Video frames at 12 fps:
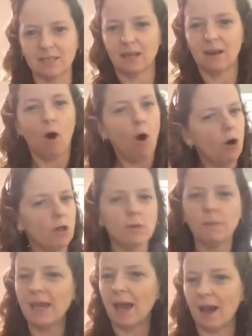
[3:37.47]
and all that
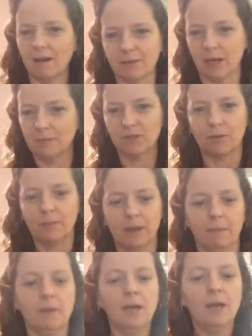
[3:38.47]
we have comes from Him.